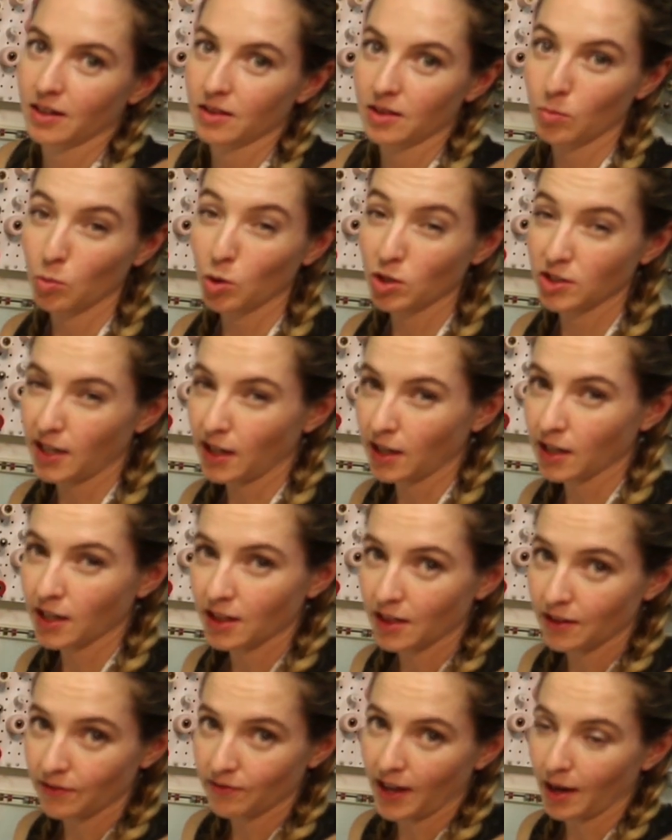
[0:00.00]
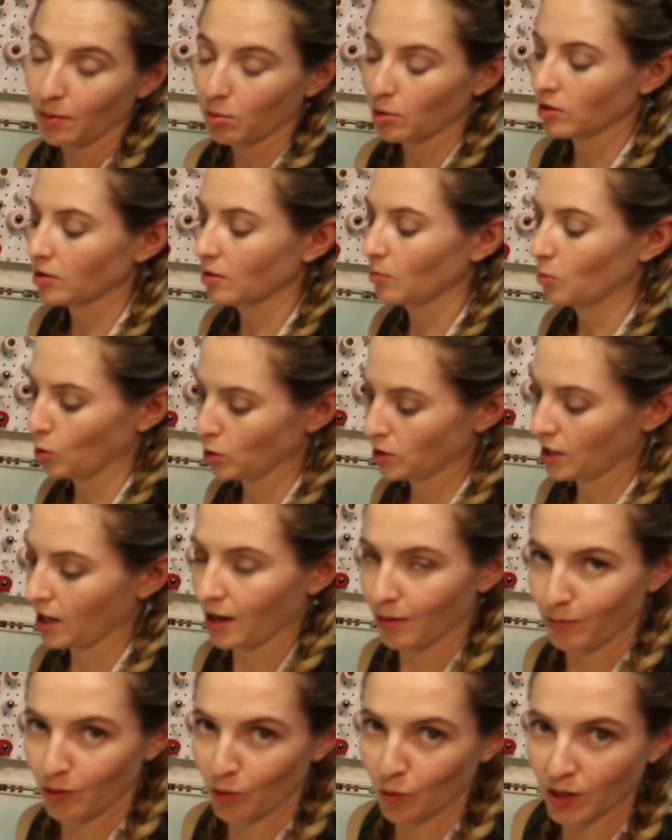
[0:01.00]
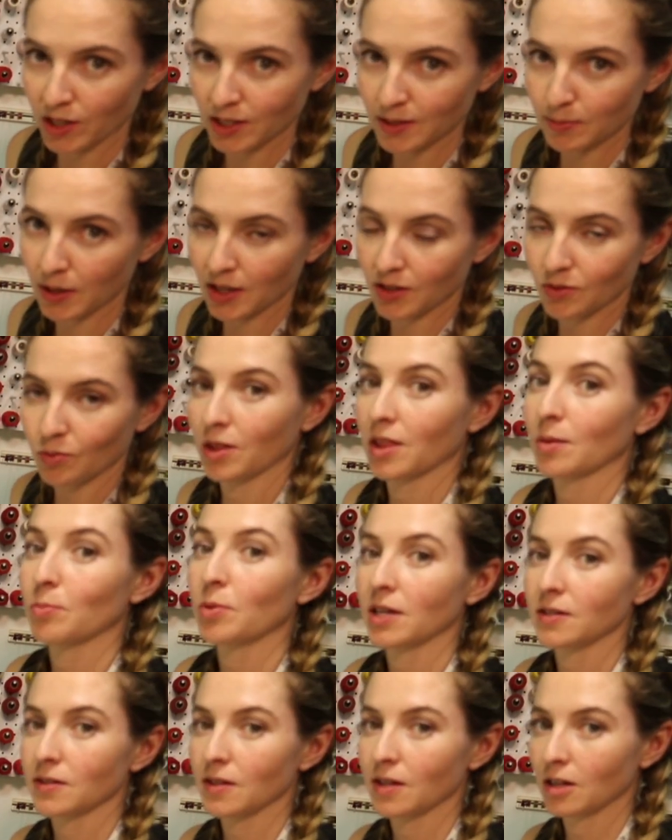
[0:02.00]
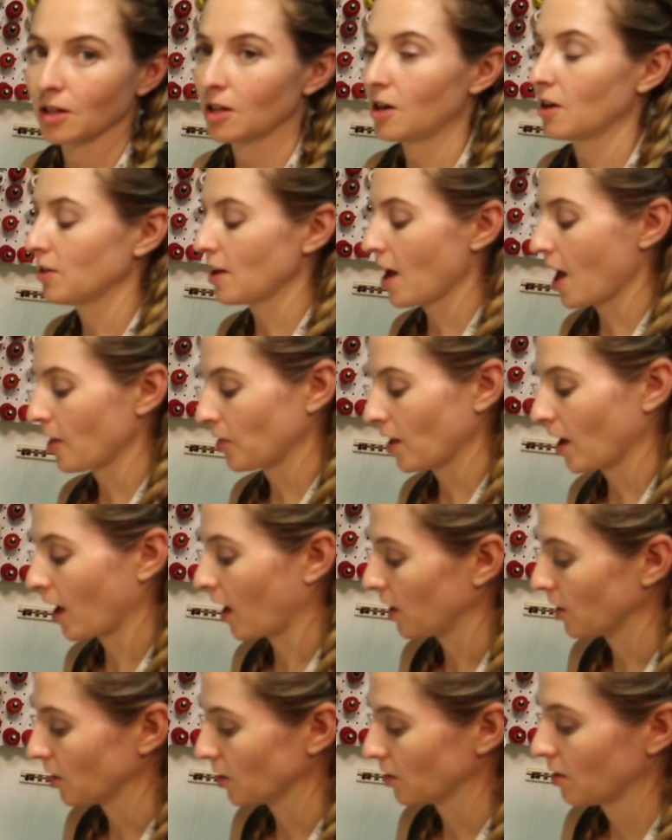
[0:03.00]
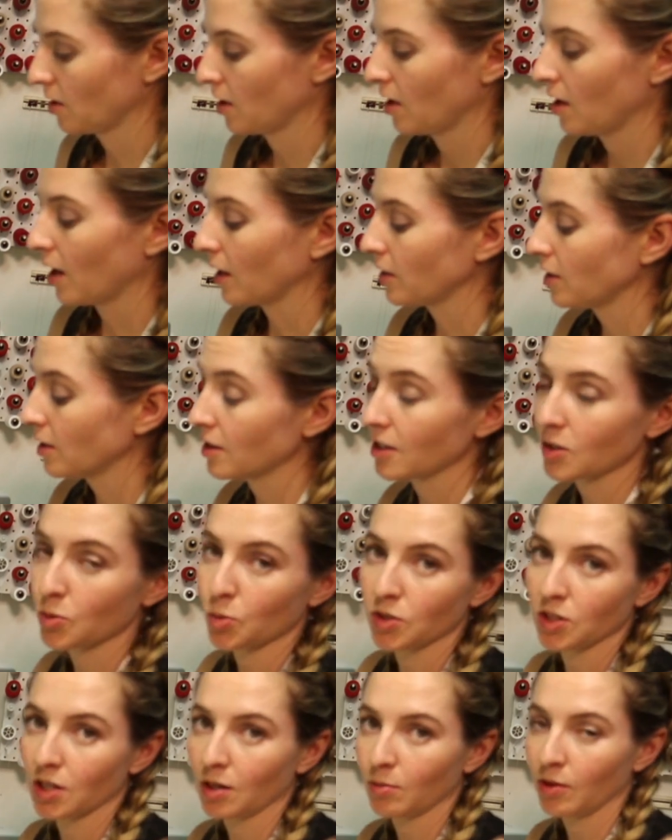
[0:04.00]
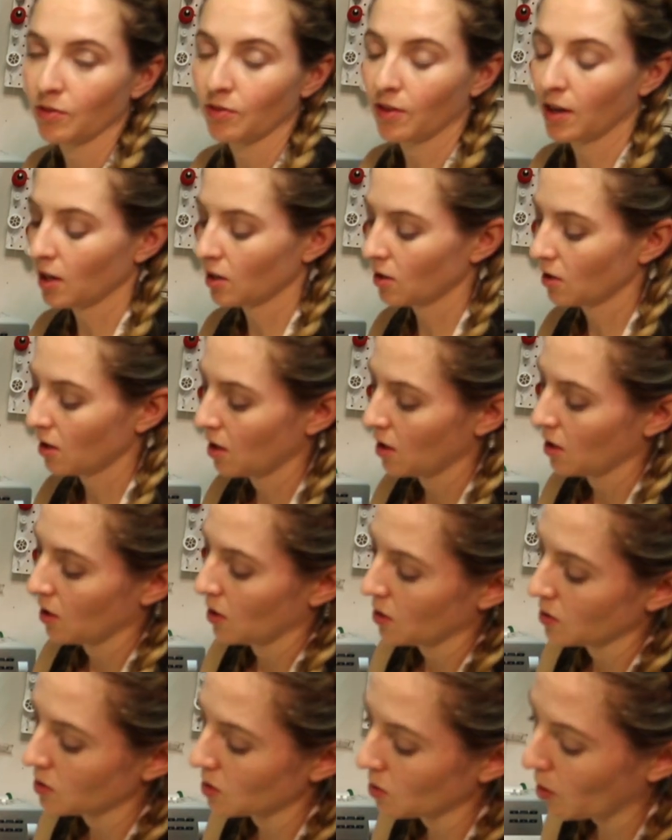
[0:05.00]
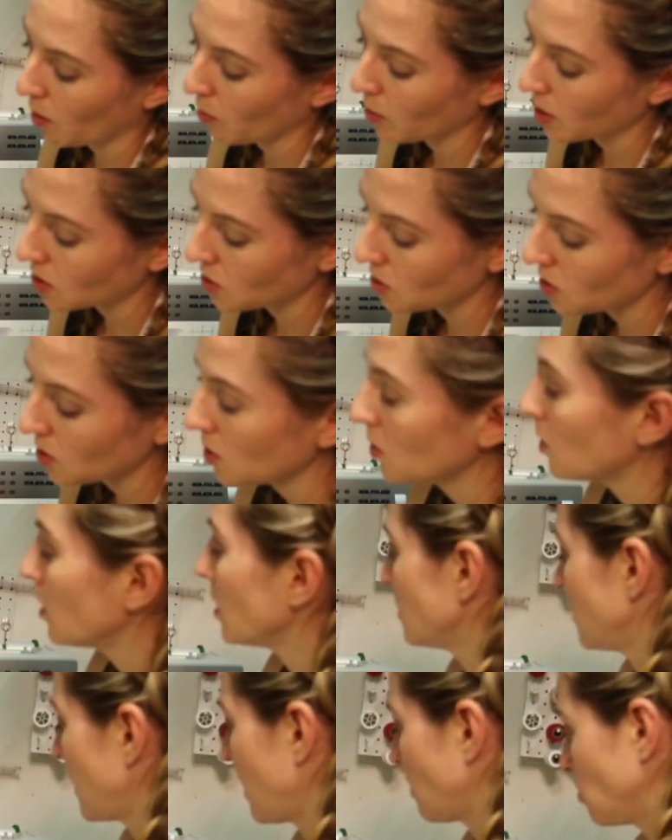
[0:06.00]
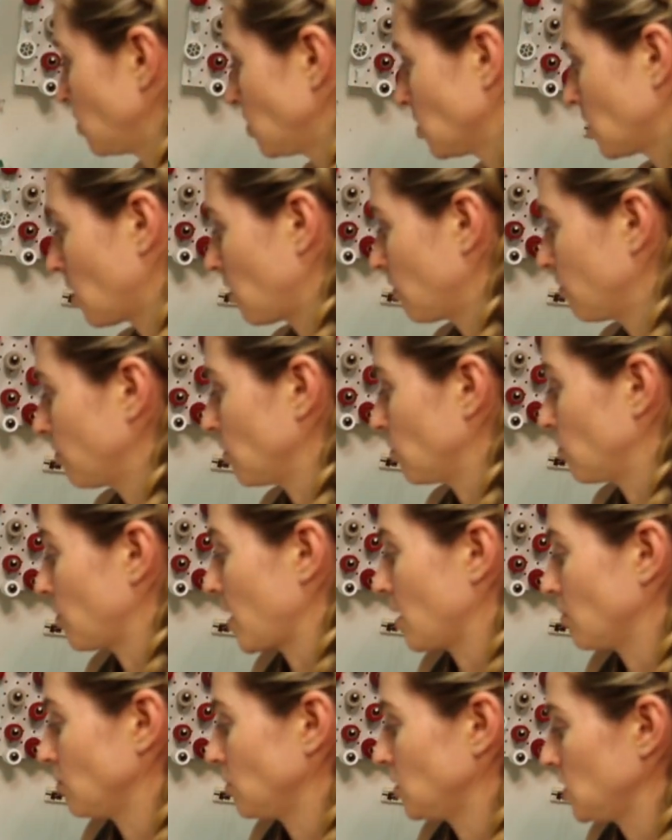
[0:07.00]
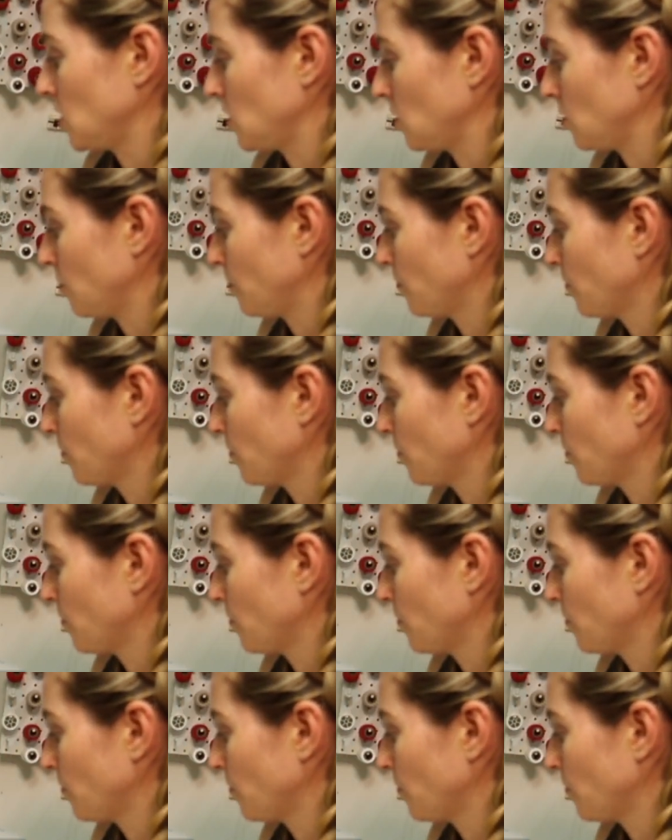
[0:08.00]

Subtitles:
The more delicate the fabric, the more time you want to spend with the pressing cloth at the iron. I think this one's going to be fine. So what we can do is now just go for round 2.